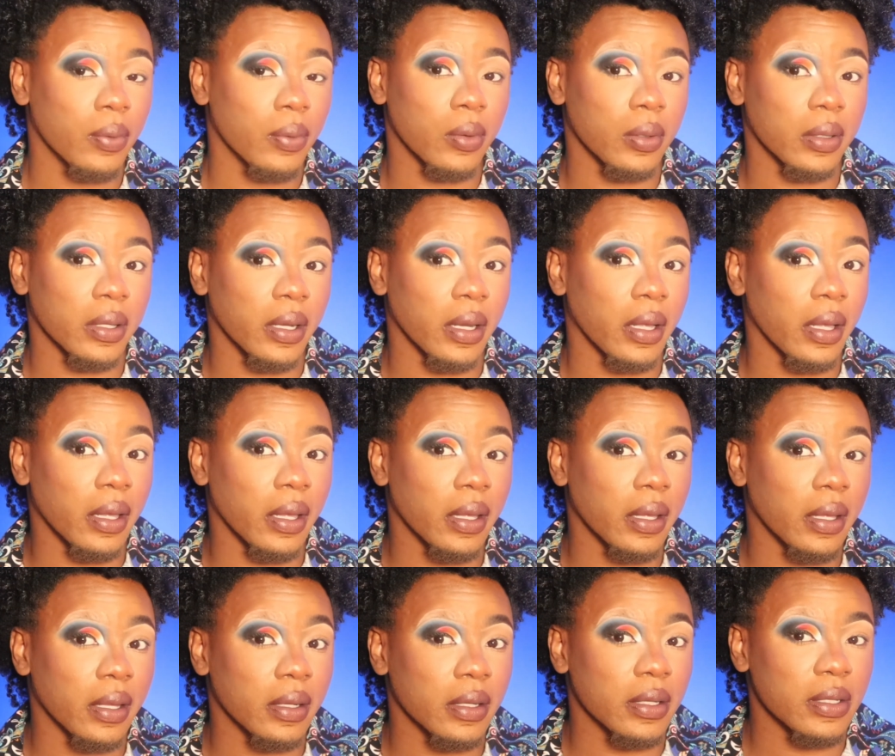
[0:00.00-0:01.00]
Pull it
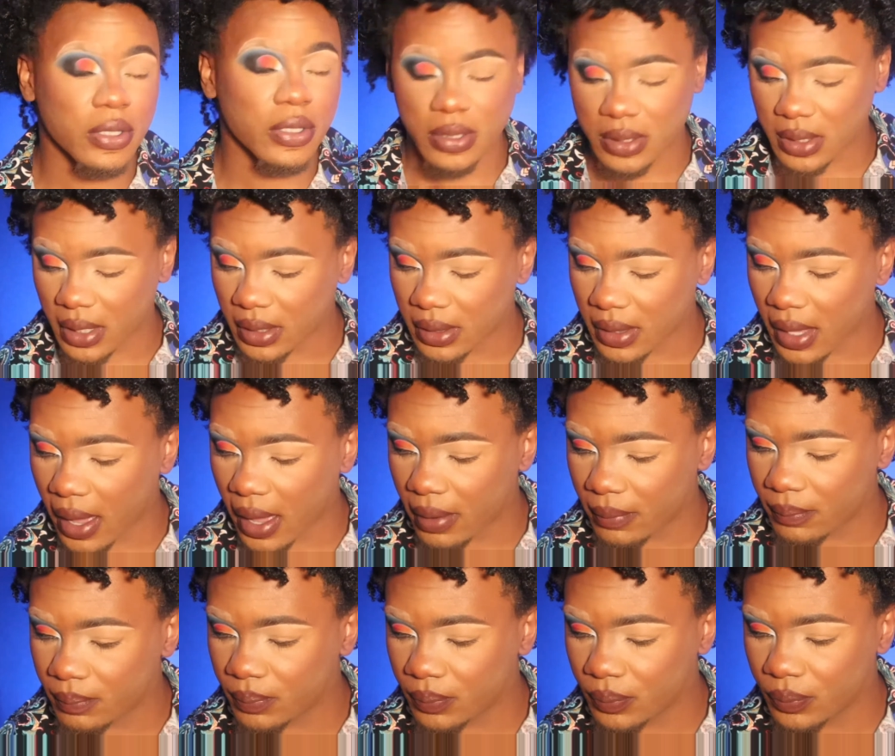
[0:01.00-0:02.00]
in just like
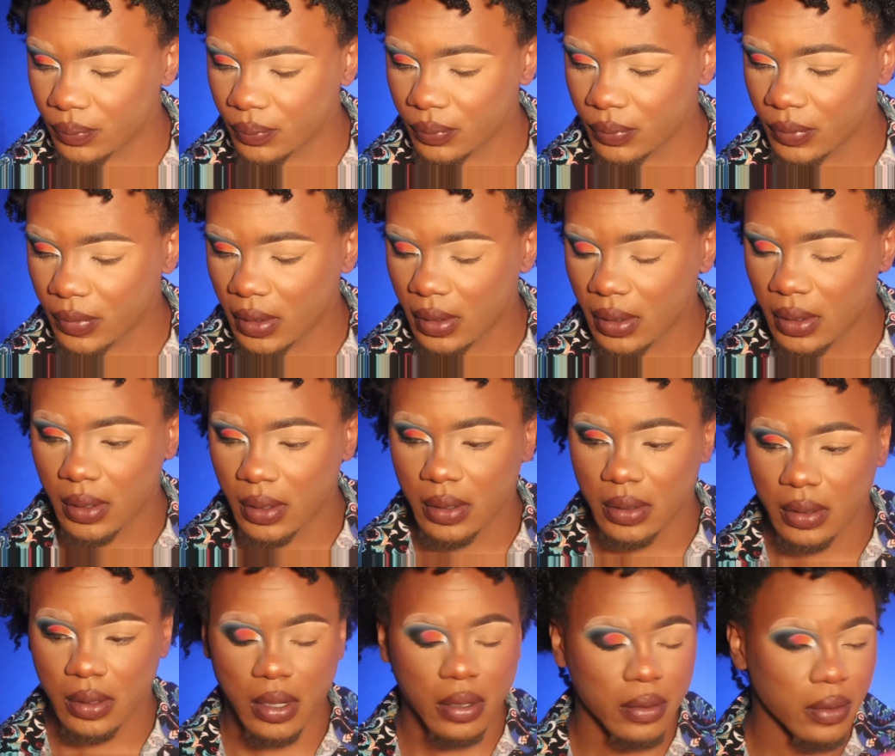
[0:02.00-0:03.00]
that.
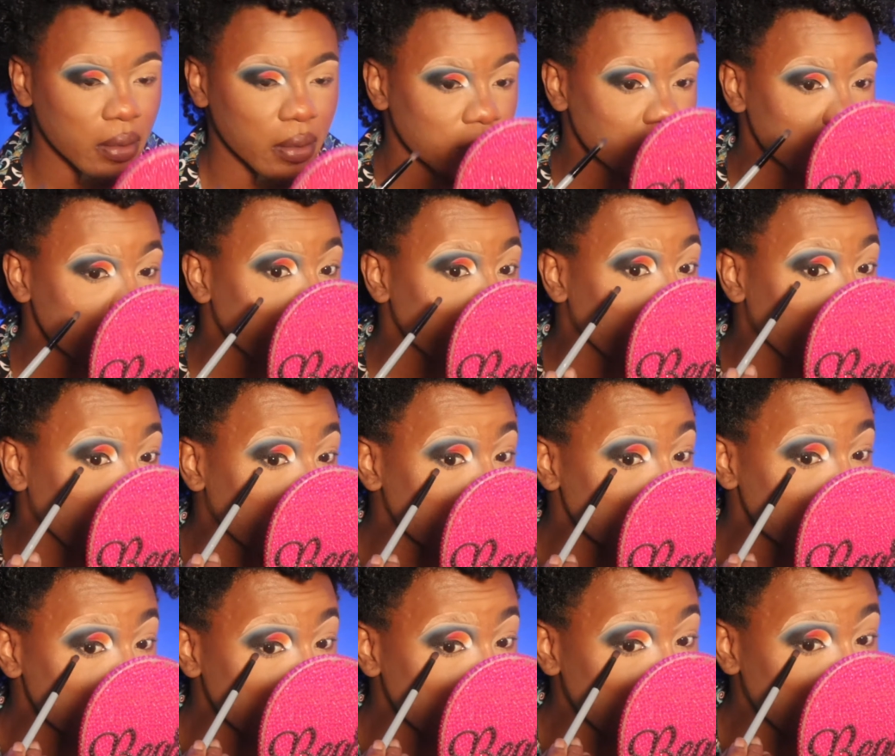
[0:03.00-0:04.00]
Nothing too
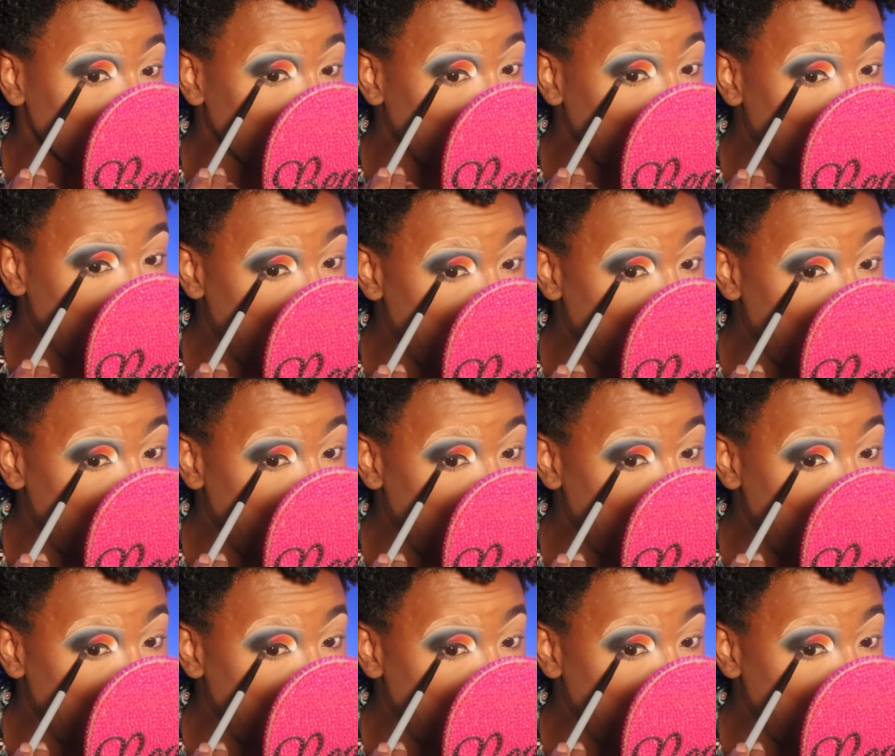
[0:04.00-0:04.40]
crazy.